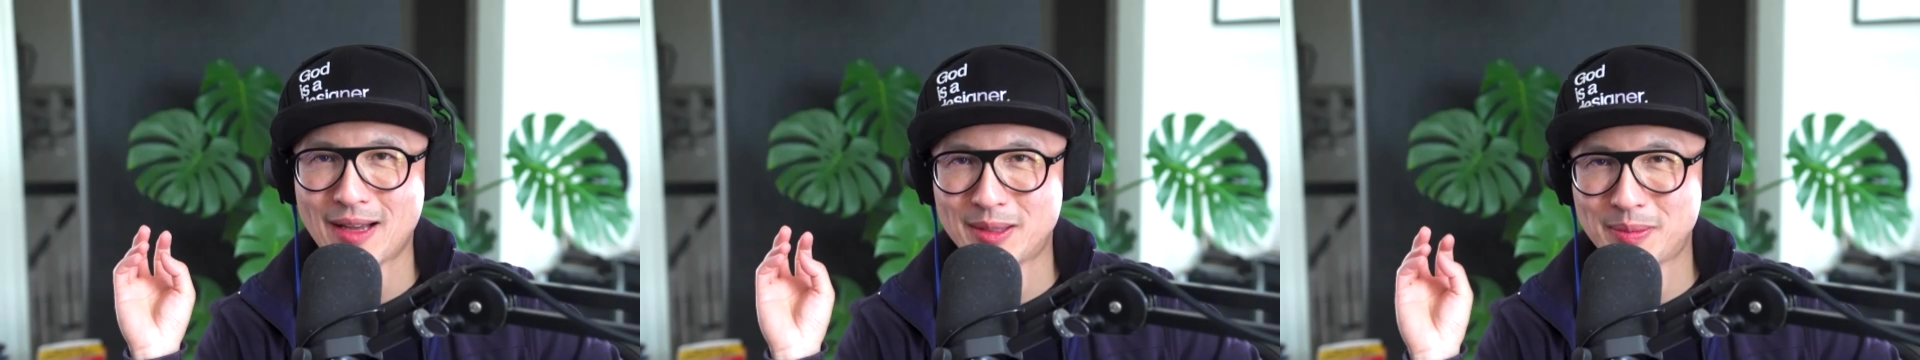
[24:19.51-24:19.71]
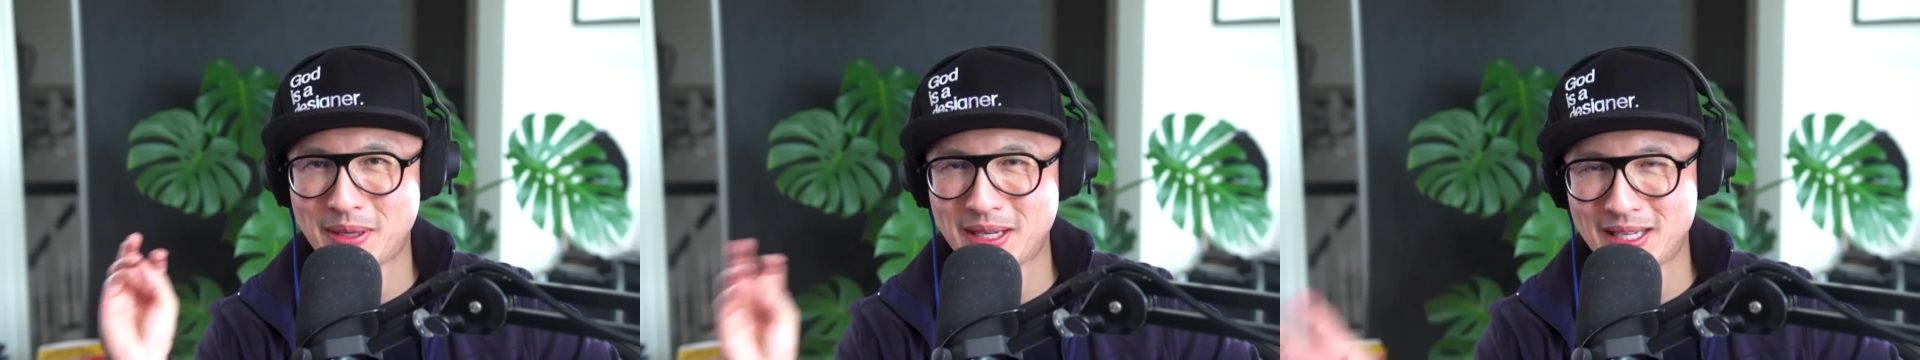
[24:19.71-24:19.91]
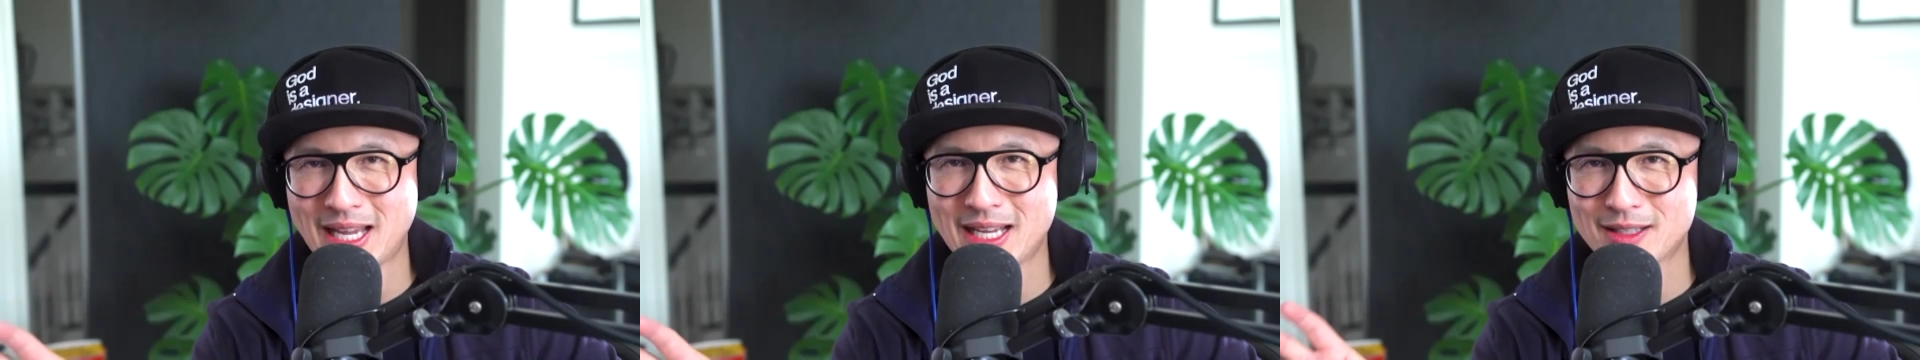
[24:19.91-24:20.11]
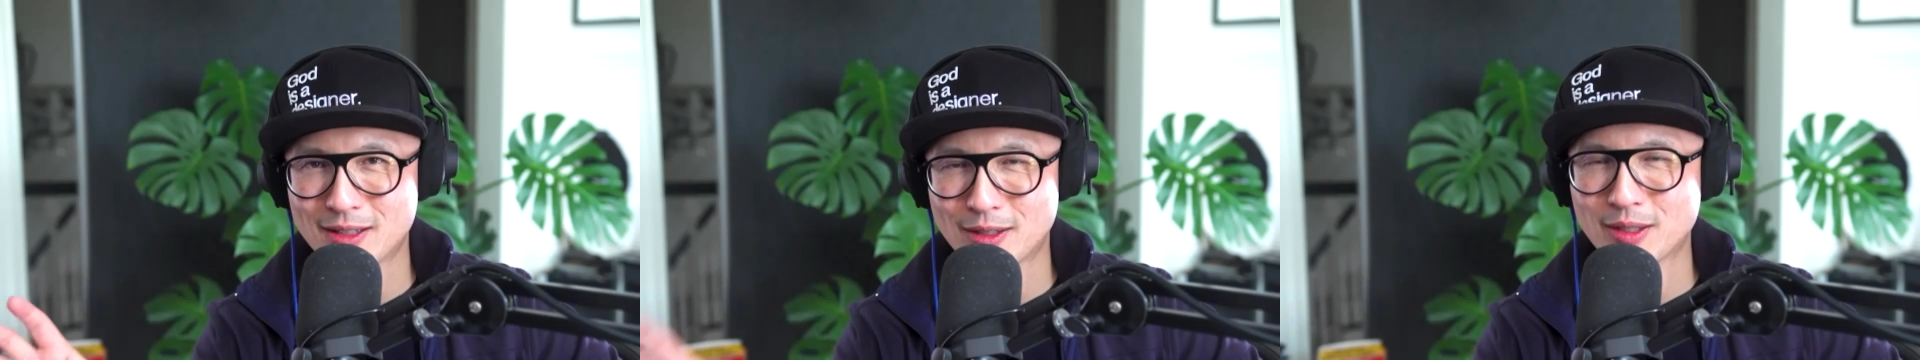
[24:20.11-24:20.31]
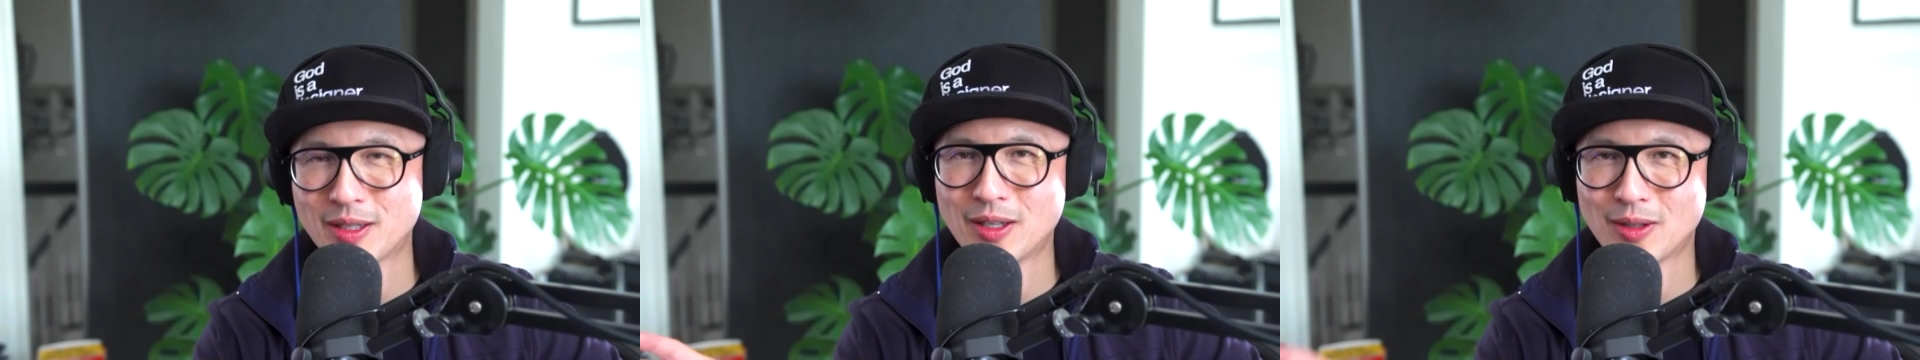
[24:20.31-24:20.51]
spent days
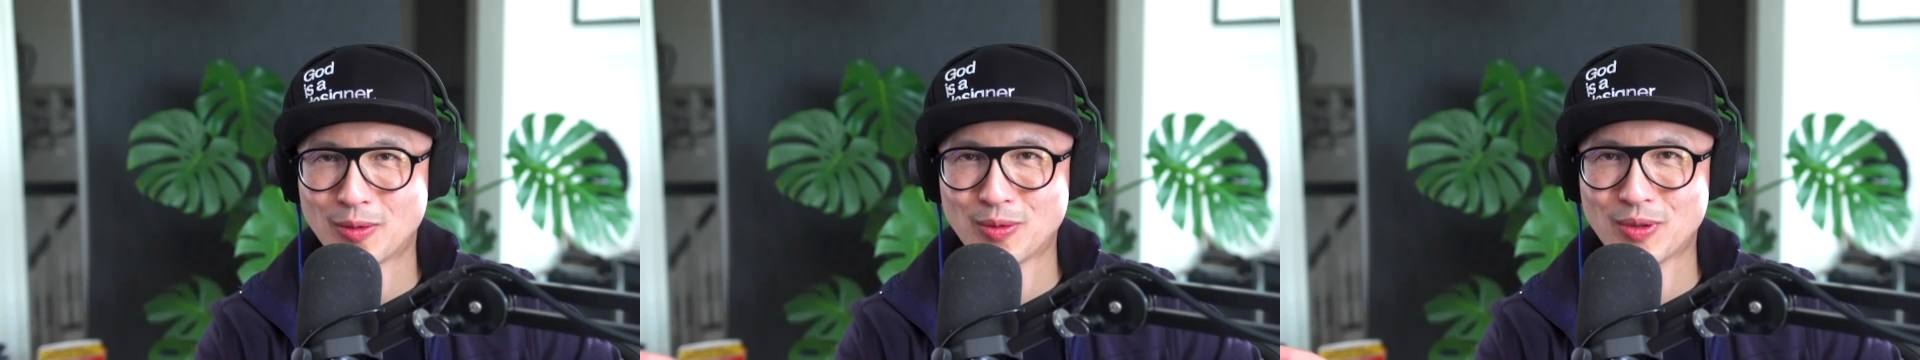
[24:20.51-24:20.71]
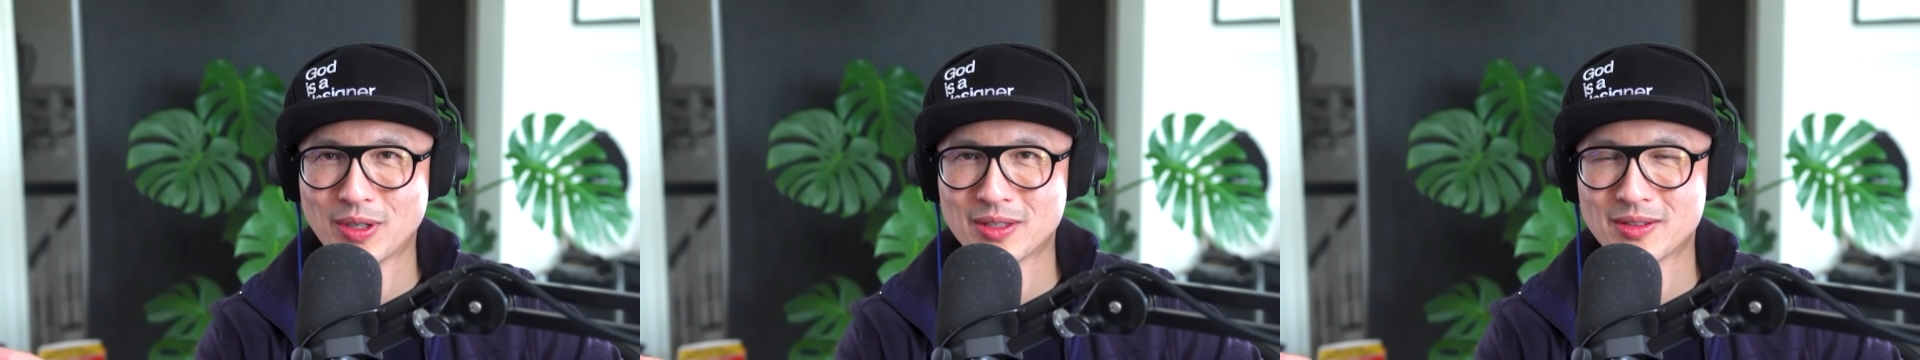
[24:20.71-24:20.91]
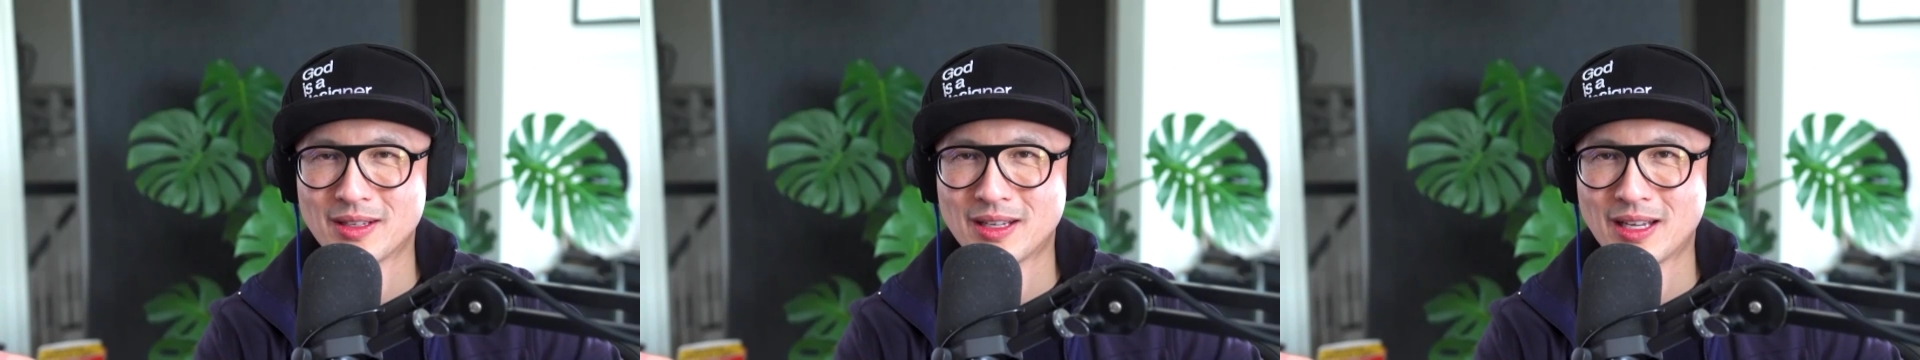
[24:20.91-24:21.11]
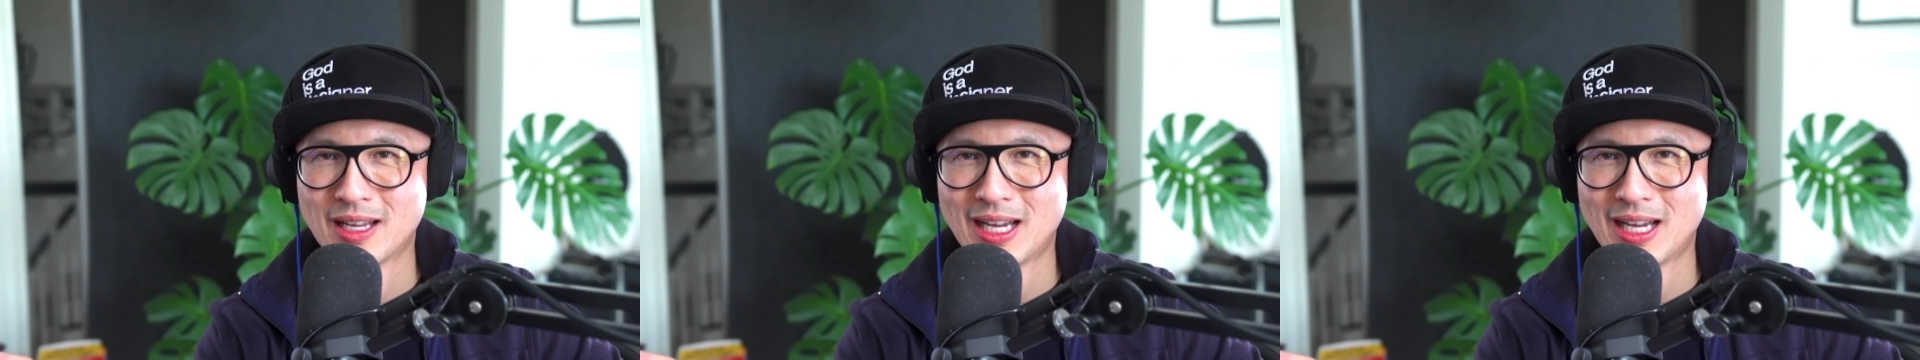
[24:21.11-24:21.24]
looking through this